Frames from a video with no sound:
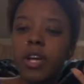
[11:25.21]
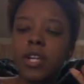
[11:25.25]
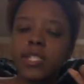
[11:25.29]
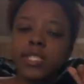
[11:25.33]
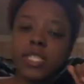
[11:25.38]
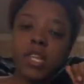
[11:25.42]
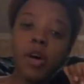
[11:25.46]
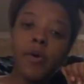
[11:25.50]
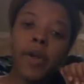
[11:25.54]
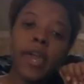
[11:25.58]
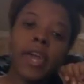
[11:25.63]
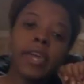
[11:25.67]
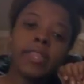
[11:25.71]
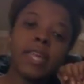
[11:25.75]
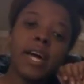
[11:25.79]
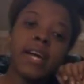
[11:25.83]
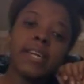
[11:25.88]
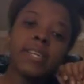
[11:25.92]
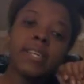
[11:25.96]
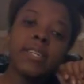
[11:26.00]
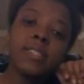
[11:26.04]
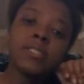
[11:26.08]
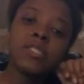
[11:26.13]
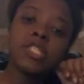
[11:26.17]
So
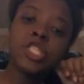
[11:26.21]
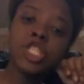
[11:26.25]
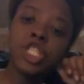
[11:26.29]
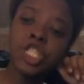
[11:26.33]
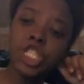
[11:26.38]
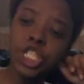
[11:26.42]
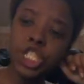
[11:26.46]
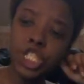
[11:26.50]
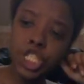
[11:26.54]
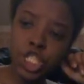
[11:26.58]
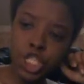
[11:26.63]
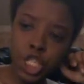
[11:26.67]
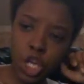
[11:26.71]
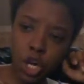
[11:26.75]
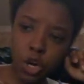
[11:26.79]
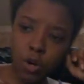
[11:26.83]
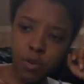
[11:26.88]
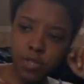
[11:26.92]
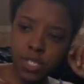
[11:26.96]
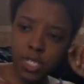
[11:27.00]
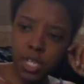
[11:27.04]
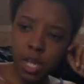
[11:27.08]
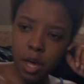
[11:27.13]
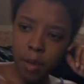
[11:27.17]
Anais, she
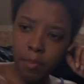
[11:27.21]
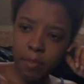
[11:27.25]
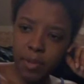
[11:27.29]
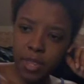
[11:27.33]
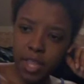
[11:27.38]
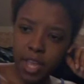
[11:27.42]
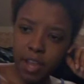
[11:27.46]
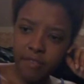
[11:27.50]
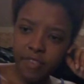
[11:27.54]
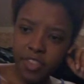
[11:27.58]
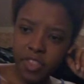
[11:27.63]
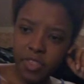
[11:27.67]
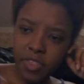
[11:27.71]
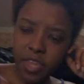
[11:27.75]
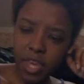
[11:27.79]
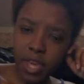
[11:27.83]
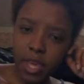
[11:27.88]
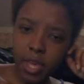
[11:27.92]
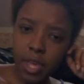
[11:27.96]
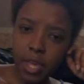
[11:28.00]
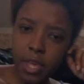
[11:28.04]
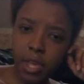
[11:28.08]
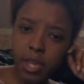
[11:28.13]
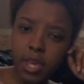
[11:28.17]
shows up and
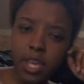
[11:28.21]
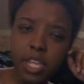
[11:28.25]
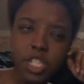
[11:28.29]
everything,